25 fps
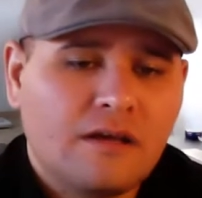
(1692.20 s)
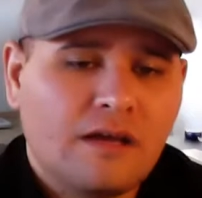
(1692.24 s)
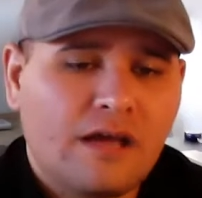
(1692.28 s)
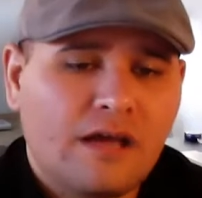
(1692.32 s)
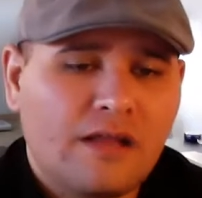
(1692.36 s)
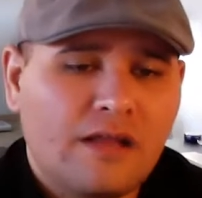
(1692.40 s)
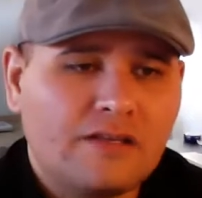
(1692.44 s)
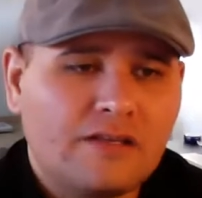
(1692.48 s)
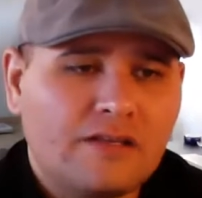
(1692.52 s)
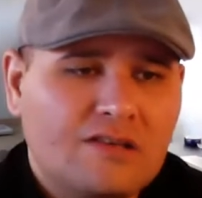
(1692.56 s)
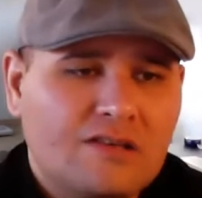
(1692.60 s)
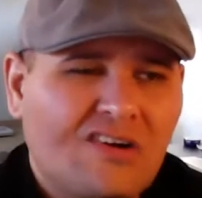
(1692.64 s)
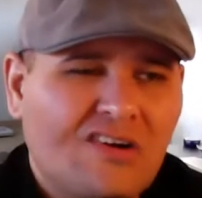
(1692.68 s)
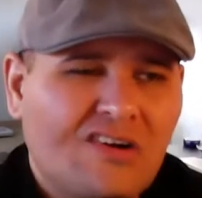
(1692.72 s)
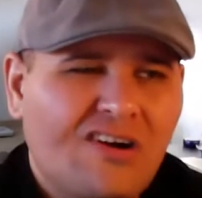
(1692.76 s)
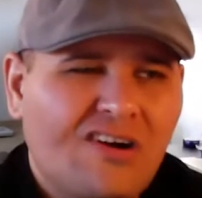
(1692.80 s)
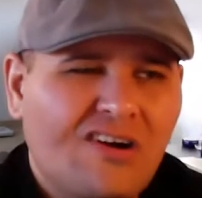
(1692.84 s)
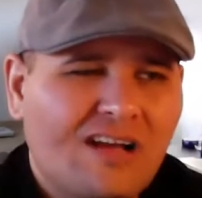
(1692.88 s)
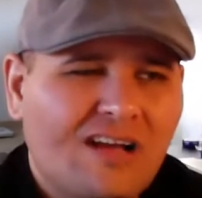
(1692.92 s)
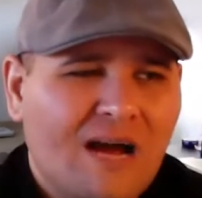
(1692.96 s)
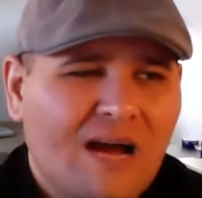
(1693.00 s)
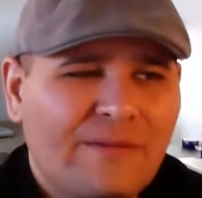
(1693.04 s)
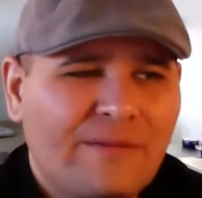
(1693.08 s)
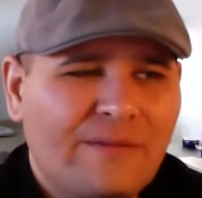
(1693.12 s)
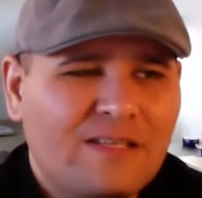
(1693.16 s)
And these are
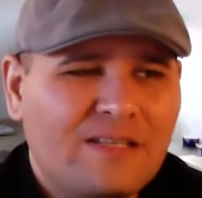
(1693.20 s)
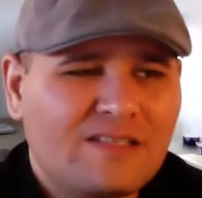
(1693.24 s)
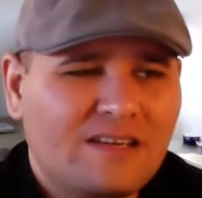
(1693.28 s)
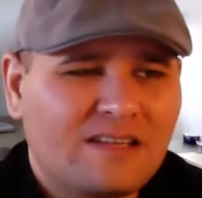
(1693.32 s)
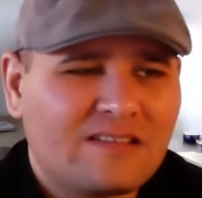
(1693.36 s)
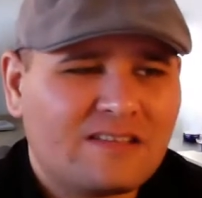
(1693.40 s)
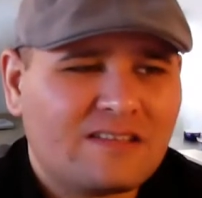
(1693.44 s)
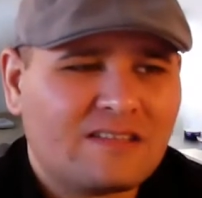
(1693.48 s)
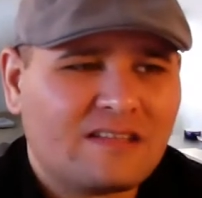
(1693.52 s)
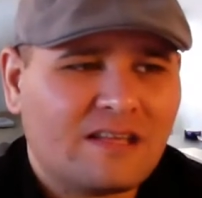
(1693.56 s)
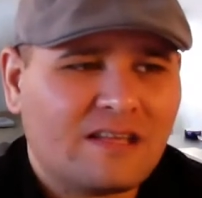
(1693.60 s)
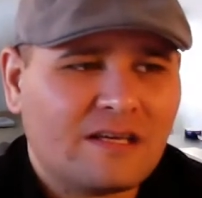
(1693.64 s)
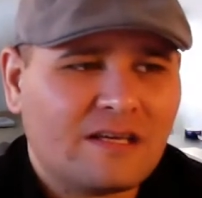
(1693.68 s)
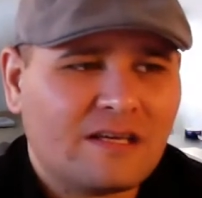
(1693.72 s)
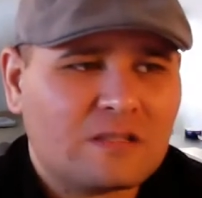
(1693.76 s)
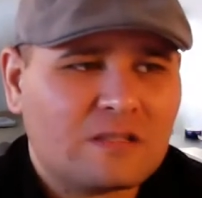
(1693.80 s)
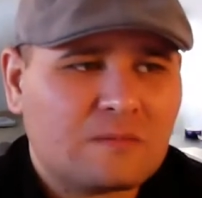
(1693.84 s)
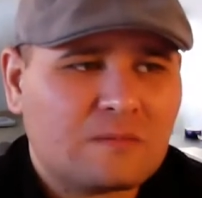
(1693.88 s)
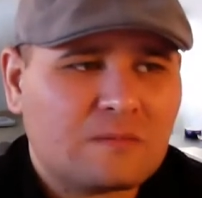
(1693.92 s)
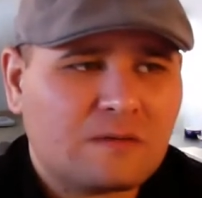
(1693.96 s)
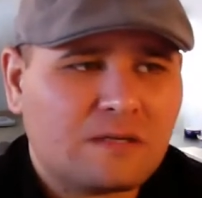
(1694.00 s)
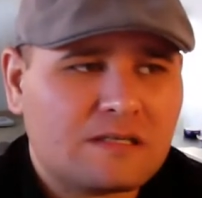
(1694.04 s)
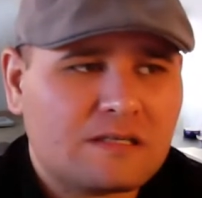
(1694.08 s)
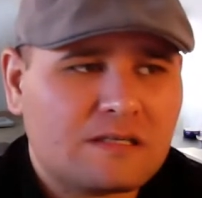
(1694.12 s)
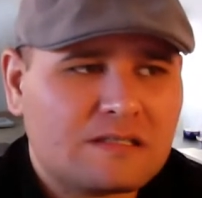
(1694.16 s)
all common sense
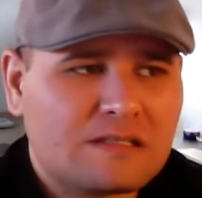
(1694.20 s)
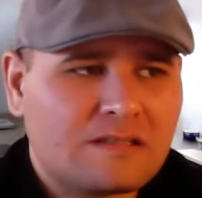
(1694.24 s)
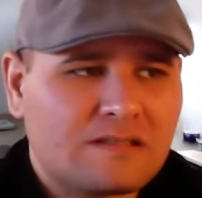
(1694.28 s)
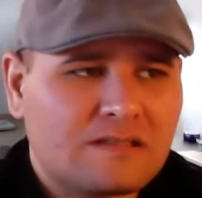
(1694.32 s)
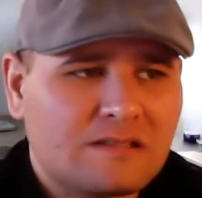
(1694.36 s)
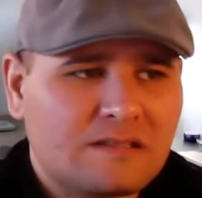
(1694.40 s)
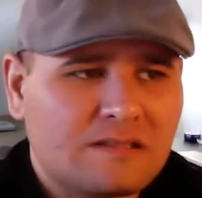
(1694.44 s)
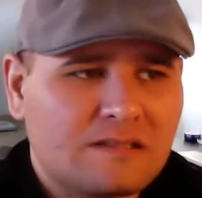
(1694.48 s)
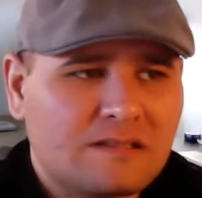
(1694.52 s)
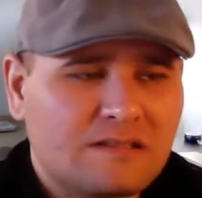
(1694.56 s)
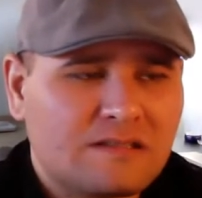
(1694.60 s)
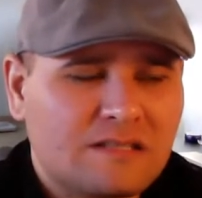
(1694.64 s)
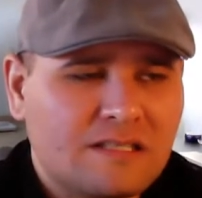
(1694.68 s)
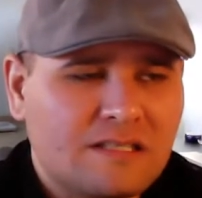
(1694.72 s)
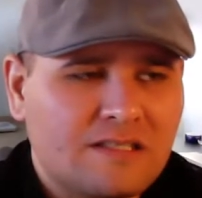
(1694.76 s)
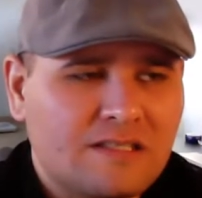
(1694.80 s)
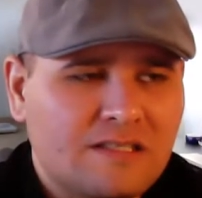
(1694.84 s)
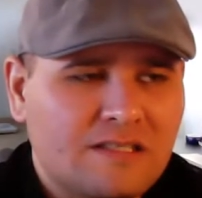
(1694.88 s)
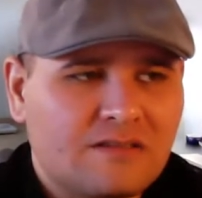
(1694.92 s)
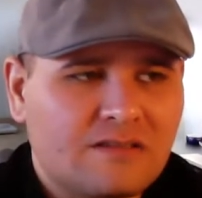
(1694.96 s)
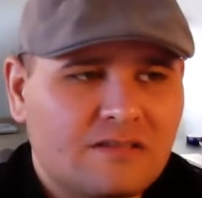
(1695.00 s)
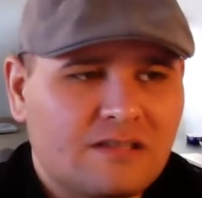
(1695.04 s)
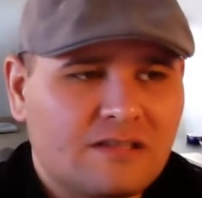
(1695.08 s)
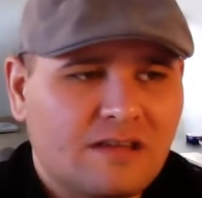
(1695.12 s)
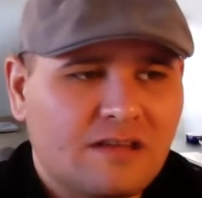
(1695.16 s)
things, but it's
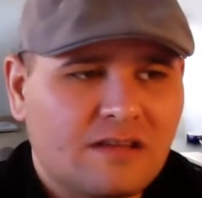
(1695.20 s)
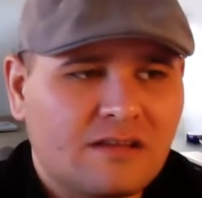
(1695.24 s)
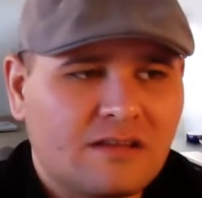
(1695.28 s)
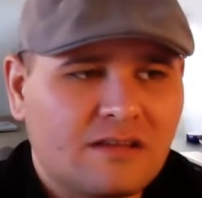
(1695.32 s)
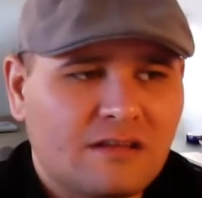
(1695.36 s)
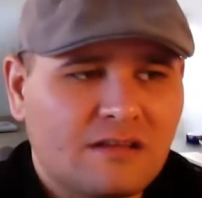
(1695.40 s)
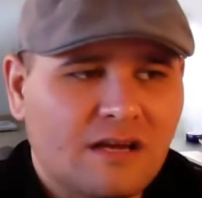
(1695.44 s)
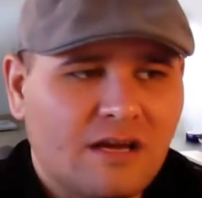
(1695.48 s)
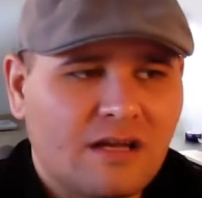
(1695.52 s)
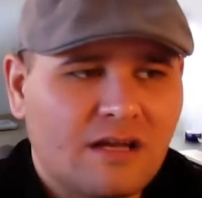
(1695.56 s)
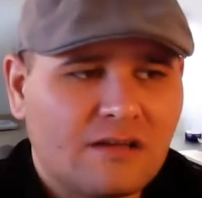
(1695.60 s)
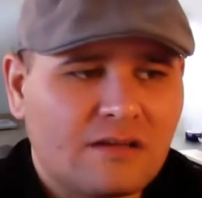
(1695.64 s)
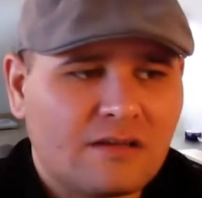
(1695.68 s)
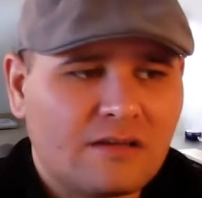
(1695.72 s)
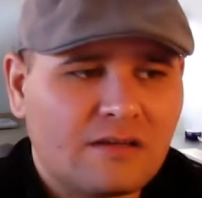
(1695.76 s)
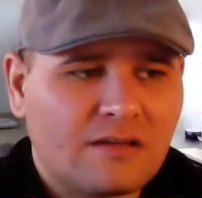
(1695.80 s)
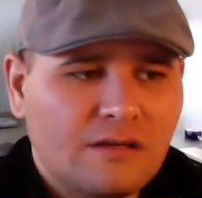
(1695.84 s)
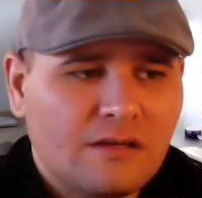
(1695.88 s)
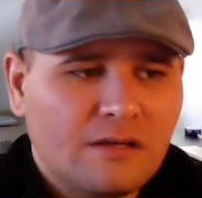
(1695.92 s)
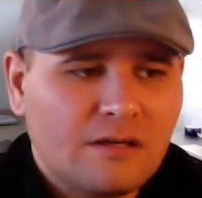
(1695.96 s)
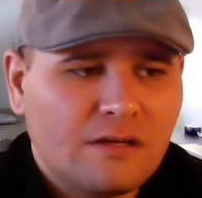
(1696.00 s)
easier said than done.